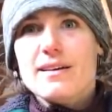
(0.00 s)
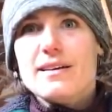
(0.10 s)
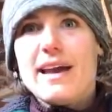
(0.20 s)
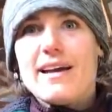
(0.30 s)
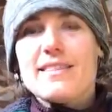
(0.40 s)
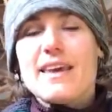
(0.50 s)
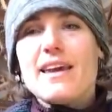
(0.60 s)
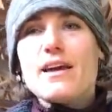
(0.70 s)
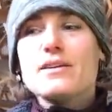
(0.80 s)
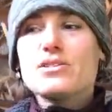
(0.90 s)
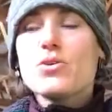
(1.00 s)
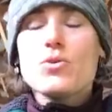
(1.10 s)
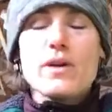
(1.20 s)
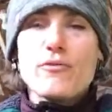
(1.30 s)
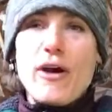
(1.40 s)
Yeah,
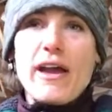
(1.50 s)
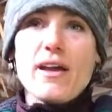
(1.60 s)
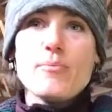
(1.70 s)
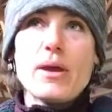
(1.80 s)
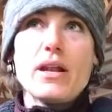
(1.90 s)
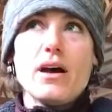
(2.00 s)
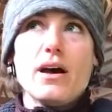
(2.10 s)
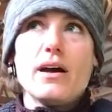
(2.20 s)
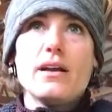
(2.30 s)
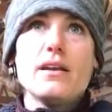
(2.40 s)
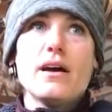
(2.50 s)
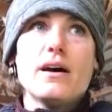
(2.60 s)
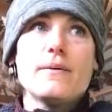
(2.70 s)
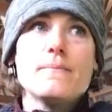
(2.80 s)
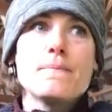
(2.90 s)
so if I had been on
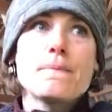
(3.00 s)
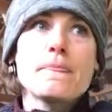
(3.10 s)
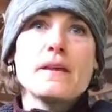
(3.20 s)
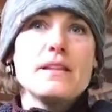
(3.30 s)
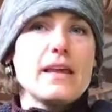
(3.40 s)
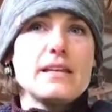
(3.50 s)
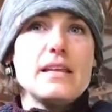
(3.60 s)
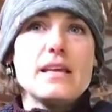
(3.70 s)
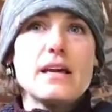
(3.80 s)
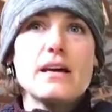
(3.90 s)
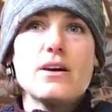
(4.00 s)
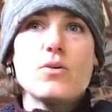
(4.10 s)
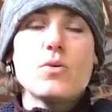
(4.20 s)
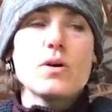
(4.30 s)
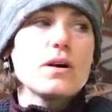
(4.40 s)
like Nika
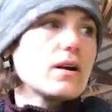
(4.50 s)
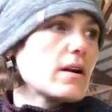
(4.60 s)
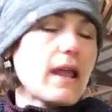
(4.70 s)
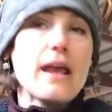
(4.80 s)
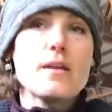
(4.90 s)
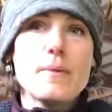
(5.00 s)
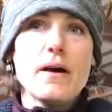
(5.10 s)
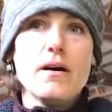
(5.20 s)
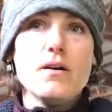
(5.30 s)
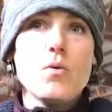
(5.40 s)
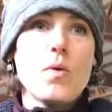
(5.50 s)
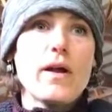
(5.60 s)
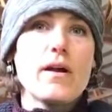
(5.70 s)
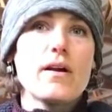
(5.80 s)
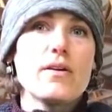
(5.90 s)
or Annabelle,
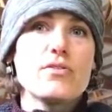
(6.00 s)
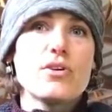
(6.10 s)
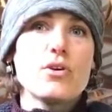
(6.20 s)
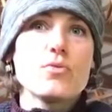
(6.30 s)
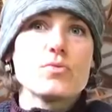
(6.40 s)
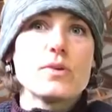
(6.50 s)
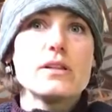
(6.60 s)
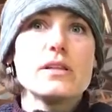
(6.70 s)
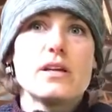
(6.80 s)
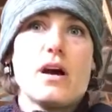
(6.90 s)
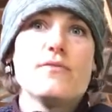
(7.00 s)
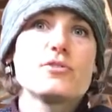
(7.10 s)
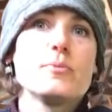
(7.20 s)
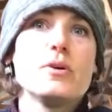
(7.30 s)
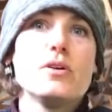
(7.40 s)
where they're really
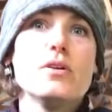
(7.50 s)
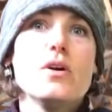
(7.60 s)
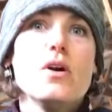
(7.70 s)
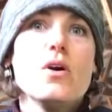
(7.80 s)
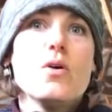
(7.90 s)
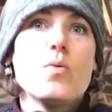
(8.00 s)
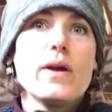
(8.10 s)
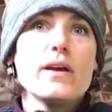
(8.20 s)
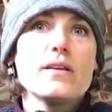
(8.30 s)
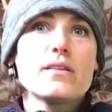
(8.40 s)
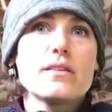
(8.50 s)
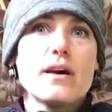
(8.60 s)
comfortable with